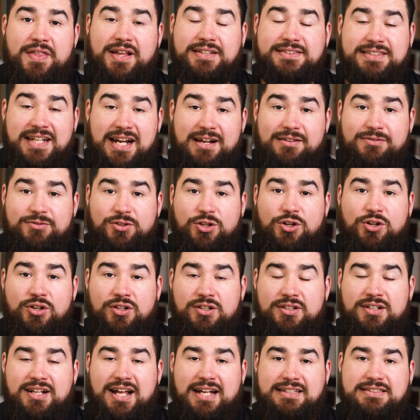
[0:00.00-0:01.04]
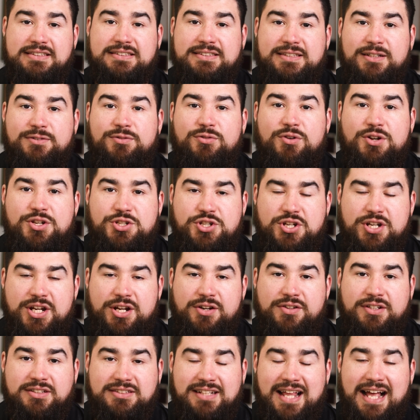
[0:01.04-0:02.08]
things that I've learned as a civil
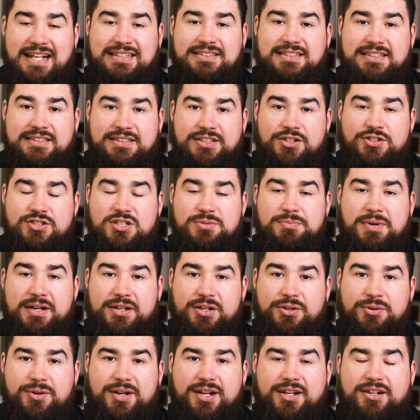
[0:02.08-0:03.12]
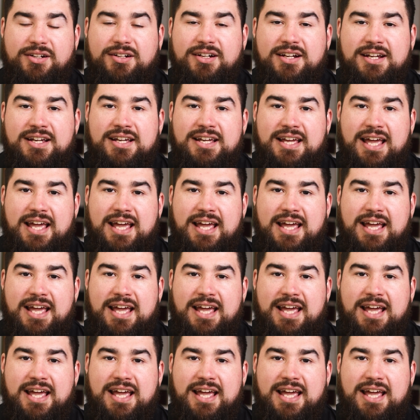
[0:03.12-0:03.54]
engineer these last six years in my career